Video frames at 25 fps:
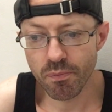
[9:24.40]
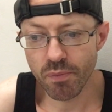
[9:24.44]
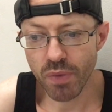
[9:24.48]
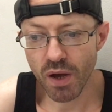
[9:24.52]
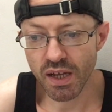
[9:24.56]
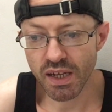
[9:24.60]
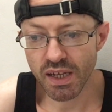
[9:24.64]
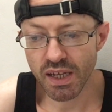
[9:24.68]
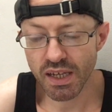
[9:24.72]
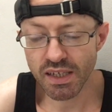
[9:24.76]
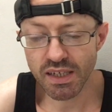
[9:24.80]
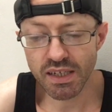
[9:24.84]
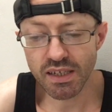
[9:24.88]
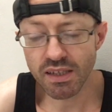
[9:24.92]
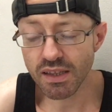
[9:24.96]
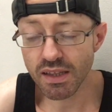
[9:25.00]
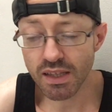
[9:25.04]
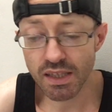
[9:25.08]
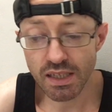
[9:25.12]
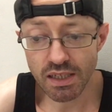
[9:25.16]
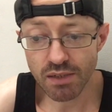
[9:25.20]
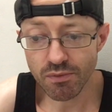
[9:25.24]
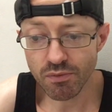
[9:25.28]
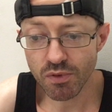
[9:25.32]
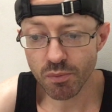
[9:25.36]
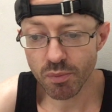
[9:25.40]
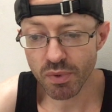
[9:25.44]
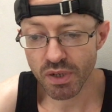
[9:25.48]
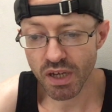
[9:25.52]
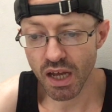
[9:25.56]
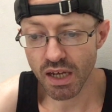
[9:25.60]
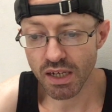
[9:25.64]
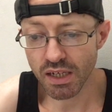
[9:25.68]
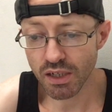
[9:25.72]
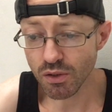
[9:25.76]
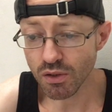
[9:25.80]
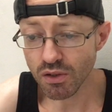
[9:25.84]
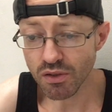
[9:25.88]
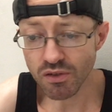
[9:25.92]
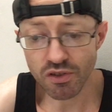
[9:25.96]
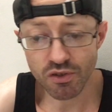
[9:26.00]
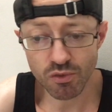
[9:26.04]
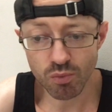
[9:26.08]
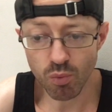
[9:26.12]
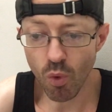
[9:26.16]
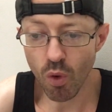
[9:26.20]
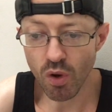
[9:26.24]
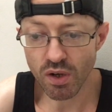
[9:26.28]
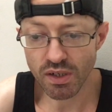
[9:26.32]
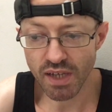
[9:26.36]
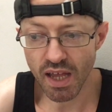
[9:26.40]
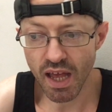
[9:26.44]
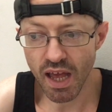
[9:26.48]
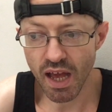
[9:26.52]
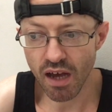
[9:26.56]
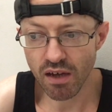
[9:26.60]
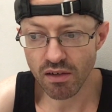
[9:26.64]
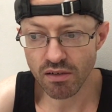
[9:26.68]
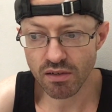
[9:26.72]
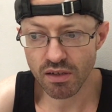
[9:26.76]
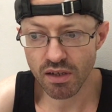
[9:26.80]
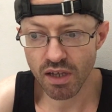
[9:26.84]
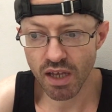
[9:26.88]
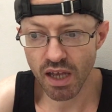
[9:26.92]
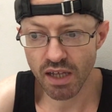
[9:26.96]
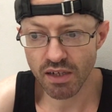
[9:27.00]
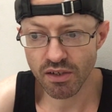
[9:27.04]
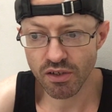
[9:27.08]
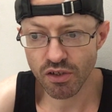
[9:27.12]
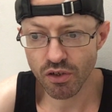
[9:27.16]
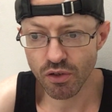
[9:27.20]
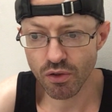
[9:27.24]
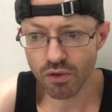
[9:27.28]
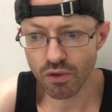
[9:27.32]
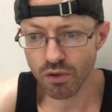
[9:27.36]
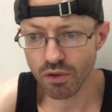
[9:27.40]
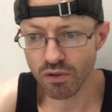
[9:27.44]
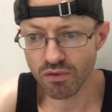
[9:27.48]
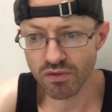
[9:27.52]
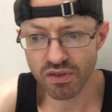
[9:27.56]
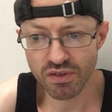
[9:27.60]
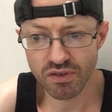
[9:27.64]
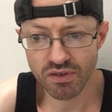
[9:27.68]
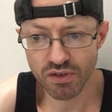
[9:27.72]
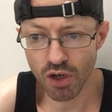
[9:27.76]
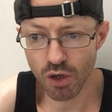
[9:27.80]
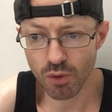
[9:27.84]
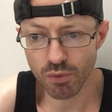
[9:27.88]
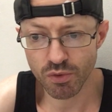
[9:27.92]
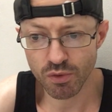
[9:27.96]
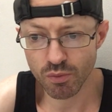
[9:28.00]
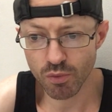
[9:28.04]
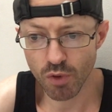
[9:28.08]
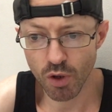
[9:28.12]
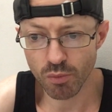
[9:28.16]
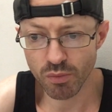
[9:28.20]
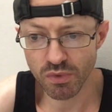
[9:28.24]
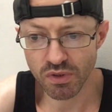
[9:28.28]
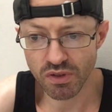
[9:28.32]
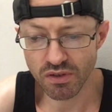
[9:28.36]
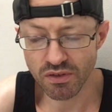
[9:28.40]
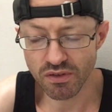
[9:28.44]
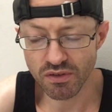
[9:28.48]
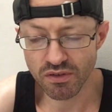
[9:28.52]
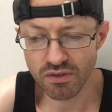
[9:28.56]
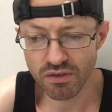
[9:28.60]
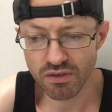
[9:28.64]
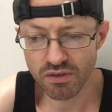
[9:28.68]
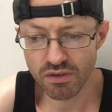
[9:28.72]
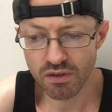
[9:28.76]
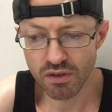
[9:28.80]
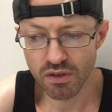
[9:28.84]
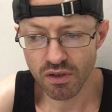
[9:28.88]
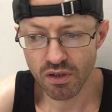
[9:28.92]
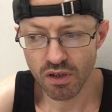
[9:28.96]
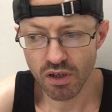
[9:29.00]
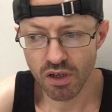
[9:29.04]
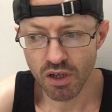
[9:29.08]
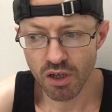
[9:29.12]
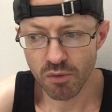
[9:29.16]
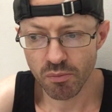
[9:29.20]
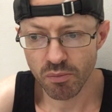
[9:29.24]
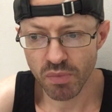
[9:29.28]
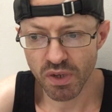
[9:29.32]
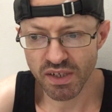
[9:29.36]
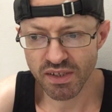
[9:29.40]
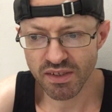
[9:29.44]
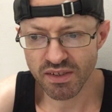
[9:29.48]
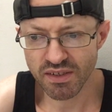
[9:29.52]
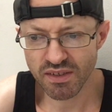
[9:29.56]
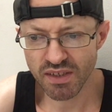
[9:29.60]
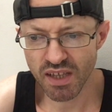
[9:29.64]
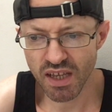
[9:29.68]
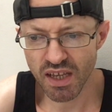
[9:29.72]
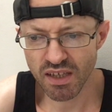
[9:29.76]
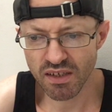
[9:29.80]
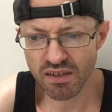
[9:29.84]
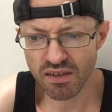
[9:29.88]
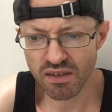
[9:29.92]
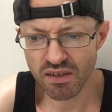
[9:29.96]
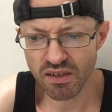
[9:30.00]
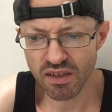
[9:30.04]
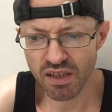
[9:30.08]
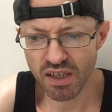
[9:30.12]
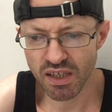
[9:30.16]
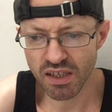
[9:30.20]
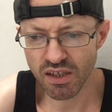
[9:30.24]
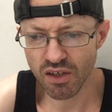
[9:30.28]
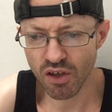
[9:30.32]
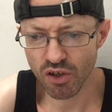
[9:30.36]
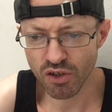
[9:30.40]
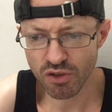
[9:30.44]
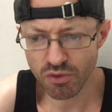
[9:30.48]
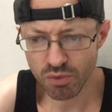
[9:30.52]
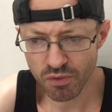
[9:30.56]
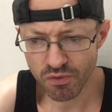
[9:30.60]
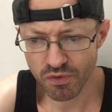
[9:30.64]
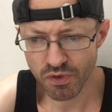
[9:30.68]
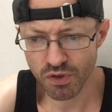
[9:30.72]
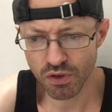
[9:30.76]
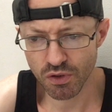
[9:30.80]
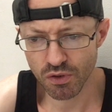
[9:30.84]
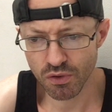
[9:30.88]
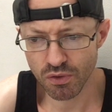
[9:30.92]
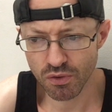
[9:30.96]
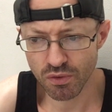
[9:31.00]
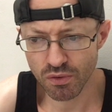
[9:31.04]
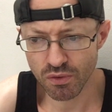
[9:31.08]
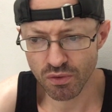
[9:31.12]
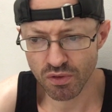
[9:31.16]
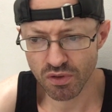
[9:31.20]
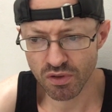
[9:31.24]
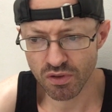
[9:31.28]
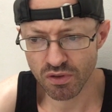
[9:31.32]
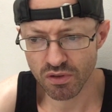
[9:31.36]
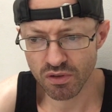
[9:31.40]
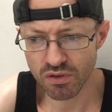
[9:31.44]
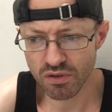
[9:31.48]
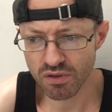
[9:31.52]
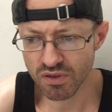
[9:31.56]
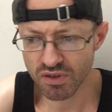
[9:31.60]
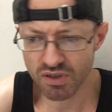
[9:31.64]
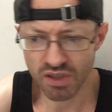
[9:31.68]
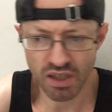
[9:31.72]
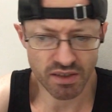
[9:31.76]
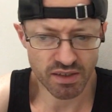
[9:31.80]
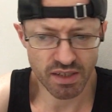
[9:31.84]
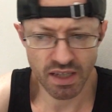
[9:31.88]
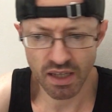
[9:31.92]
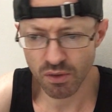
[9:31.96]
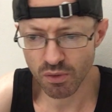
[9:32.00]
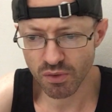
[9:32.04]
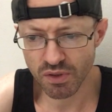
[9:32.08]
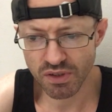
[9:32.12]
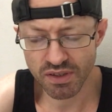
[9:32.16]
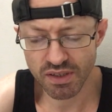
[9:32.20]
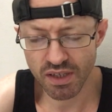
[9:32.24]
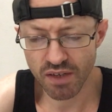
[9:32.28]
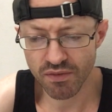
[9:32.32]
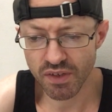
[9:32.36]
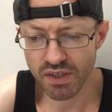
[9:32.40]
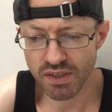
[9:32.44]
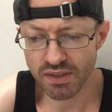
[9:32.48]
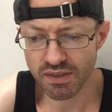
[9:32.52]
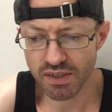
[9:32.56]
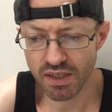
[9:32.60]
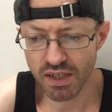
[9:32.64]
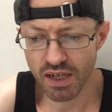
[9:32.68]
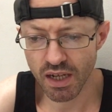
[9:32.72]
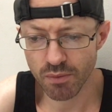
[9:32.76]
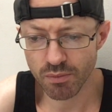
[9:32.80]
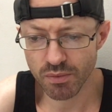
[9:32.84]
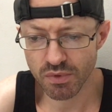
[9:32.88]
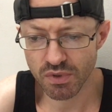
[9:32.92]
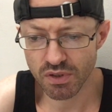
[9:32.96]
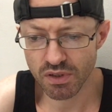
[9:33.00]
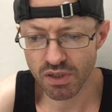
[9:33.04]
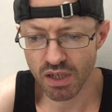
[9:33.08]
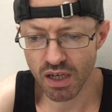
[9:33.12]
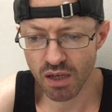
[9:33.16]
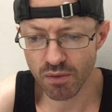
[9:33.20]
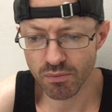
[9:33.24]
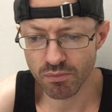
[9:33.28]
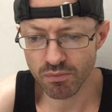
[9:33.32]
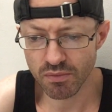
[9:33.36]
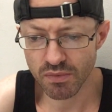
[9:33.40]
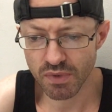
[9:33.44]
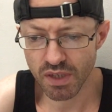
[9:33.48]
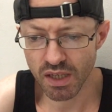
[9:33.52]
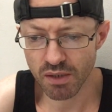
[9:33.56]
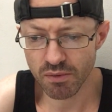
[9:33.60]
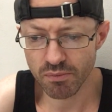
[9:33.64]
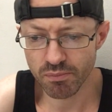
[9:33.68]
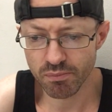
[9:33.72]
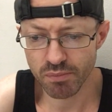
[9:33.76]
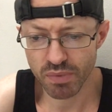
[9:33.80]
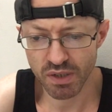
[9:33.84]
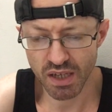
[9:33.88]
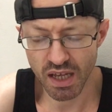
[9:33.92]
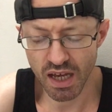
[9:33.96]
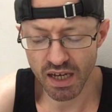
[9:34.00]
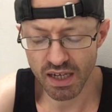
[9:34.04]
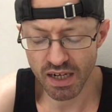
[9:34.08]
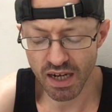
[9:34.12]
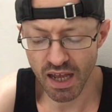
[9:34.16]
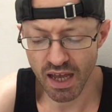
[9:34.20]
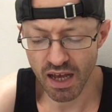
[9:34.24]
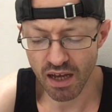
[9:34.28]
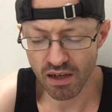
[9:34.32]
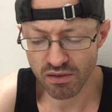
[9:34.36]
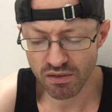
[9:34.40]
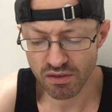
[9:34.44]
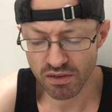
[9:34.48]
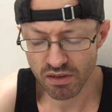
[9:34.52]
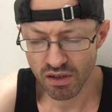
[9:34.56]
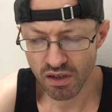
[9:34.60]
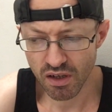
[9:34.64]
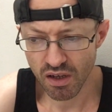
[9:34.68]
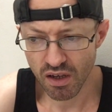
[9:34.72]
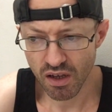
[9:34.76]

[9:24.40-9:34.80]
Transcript: But he didn't leave with Picard. He could have just walked out and Hugh could have just dealt with the Romulans. But instead, he goes with Hugh to shut down all the stuff they set up to get Picard out.